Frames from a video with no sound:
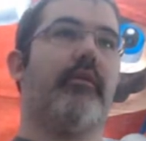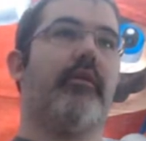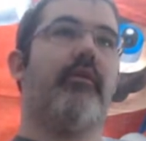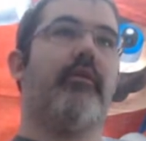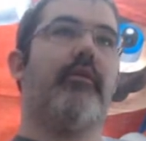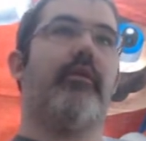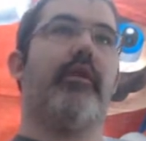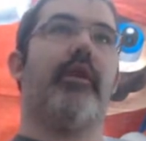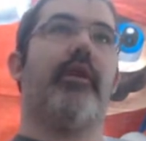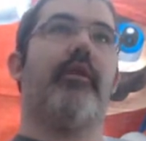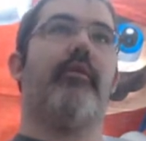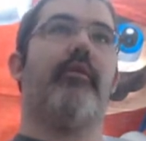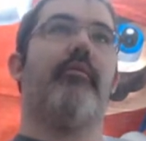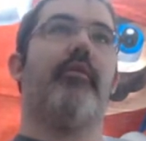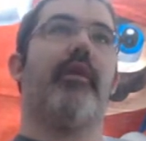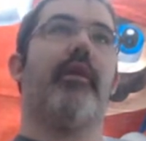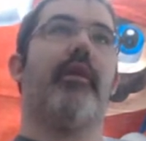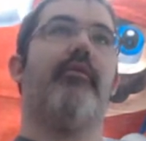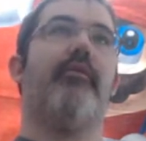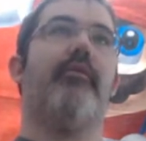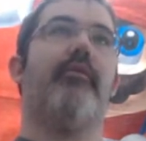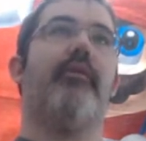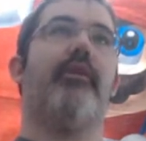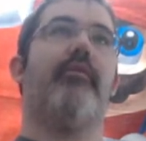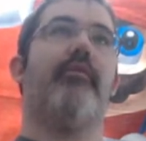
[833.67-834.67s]
Okay,
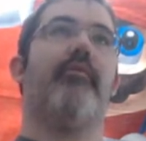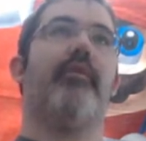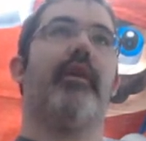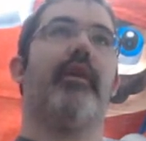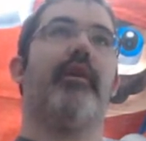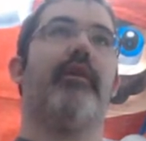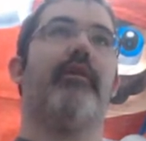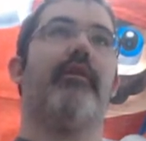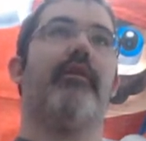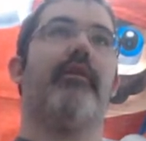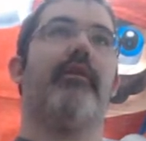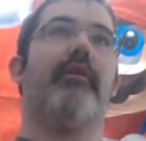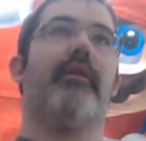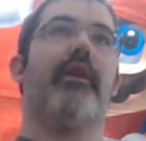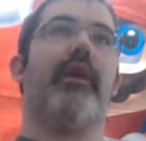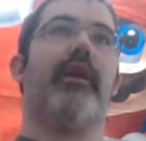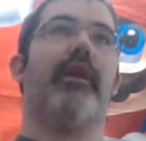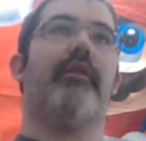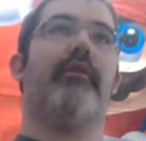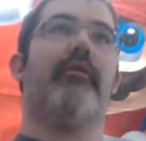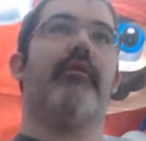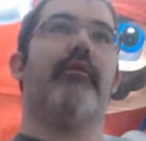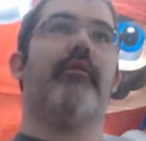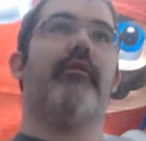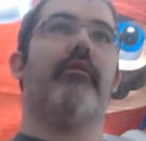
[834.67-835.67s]
maybe we can make it to the
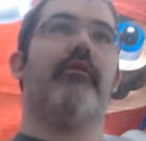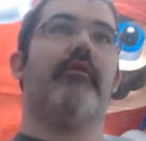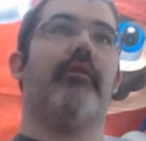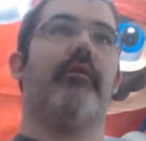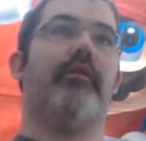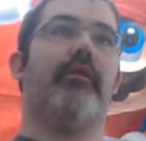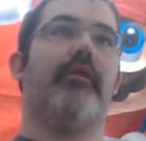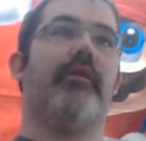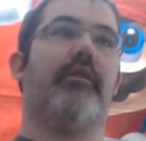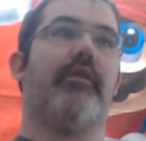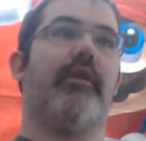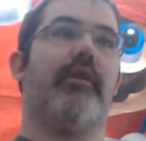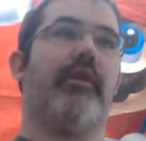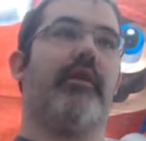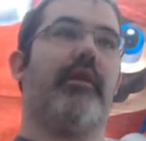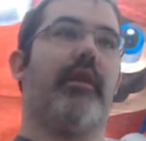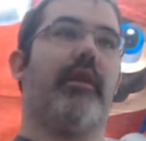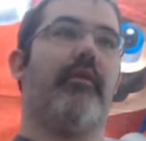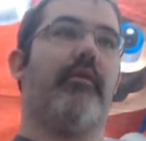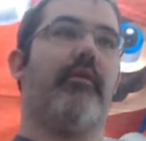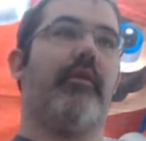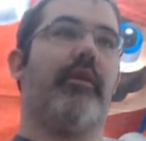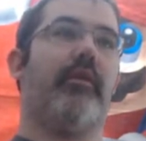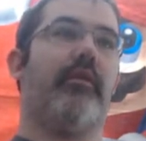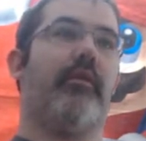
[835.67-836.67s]
castle. No, it's not
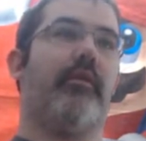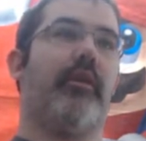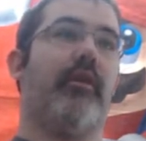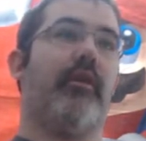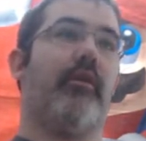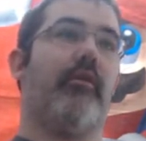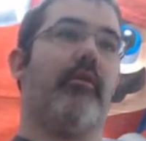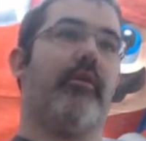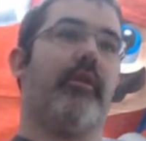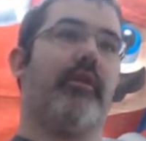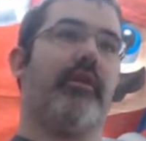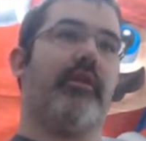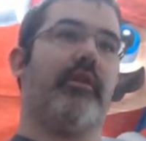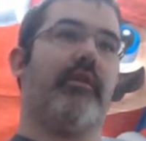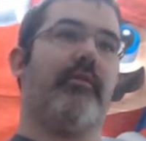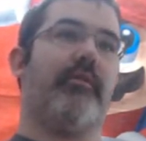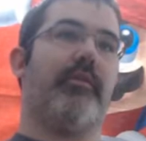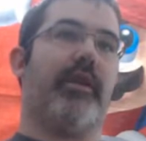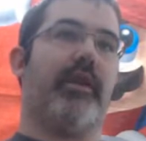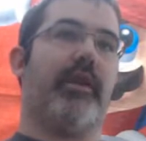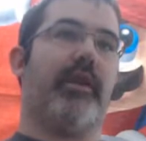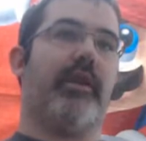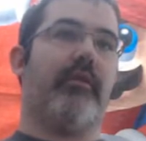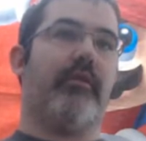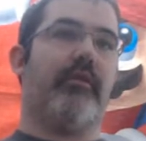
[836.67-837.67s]
that way. Oh, this is my
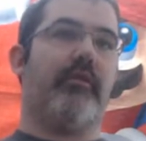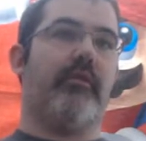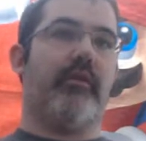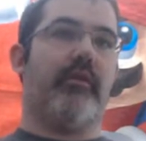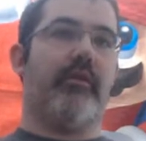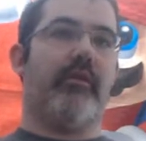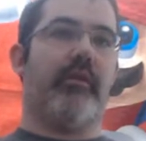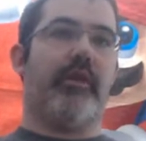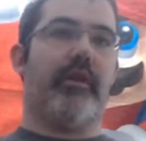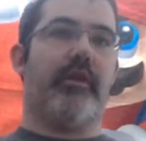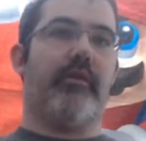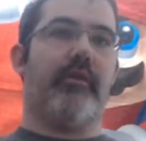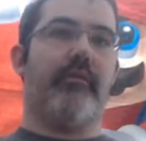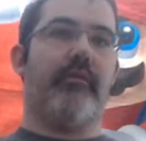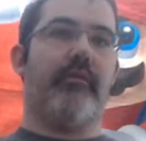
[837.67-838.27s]
castle. Okay.